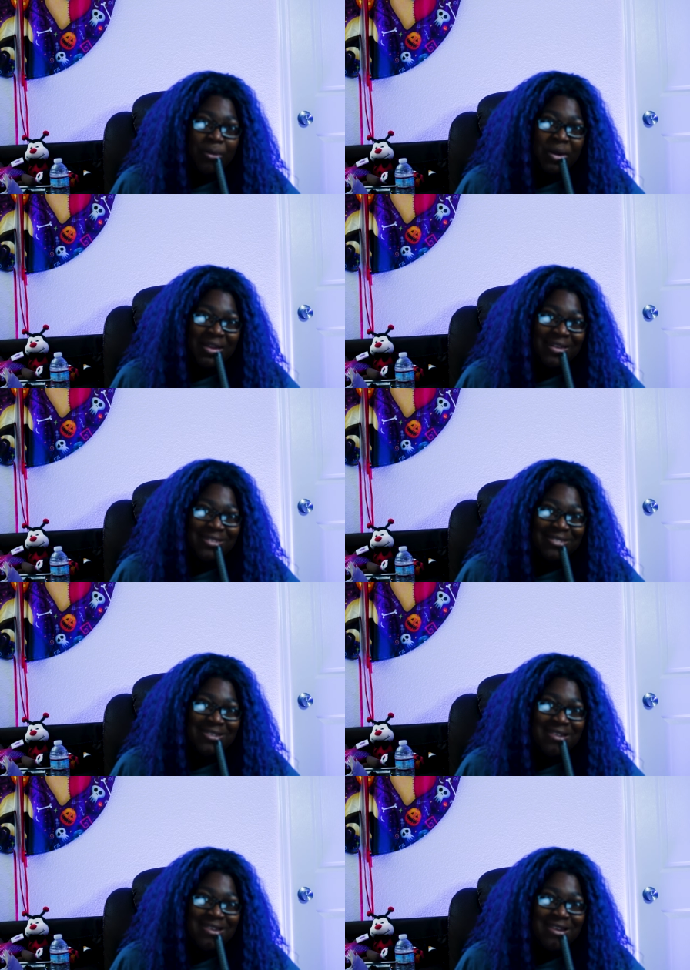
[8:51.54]
is
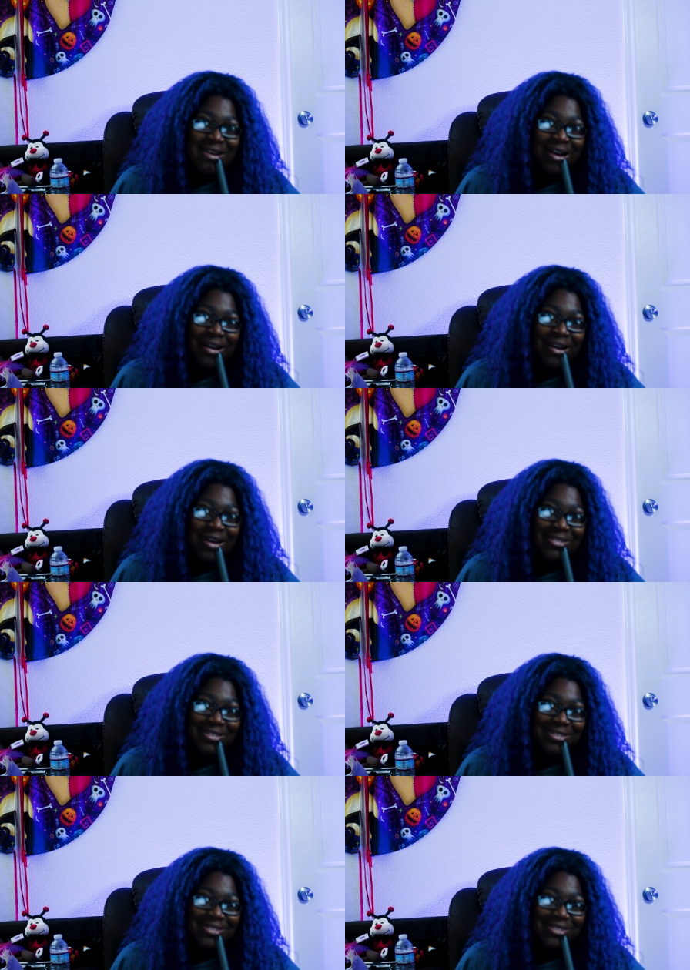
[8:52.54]
not
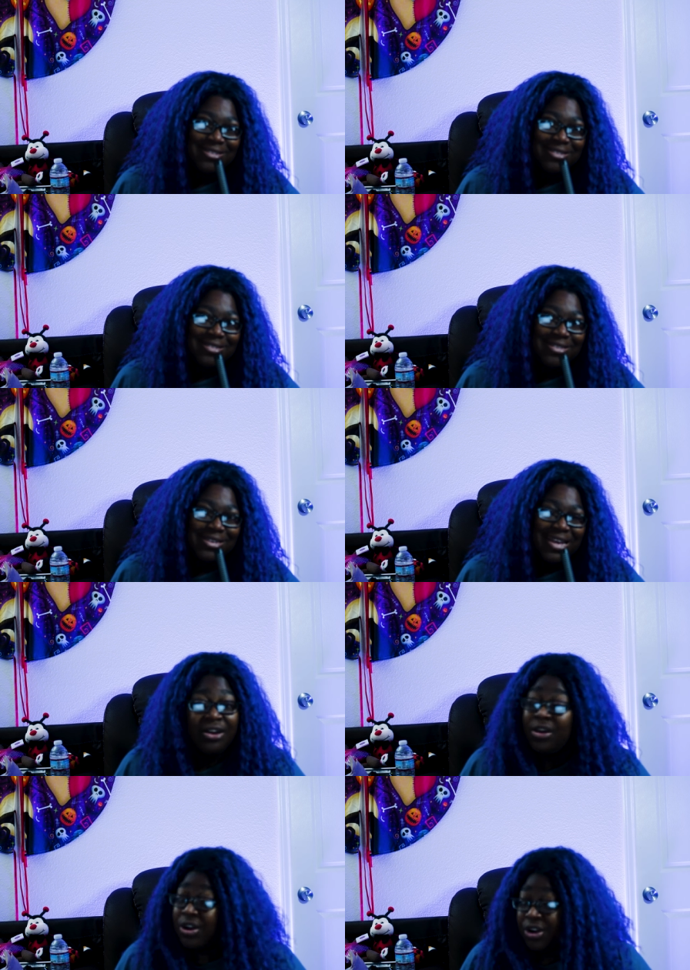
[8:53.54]
conscious.
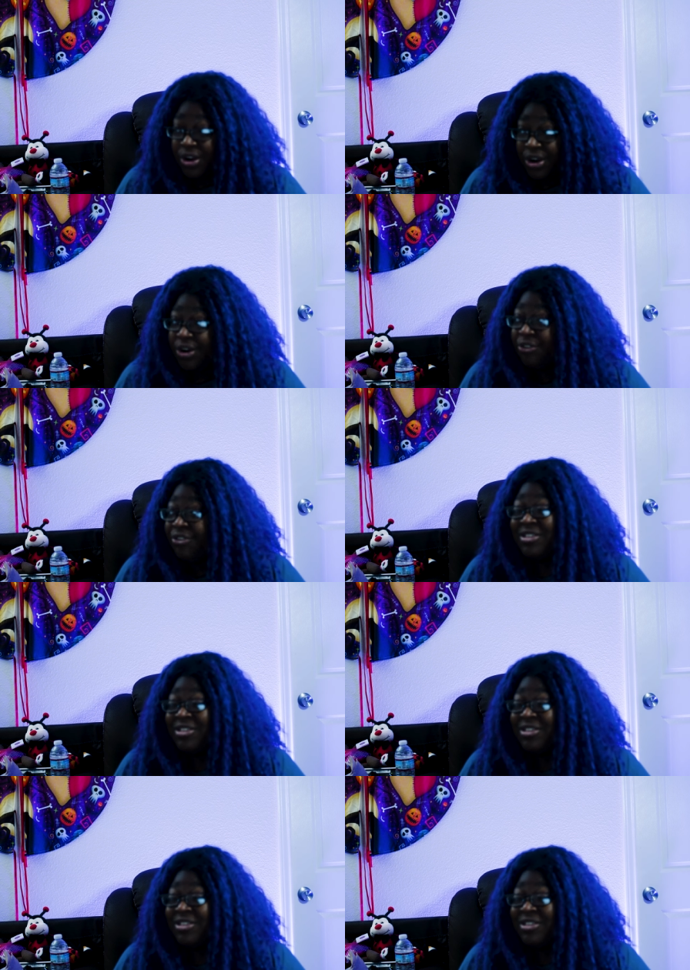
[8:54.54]
Irv is a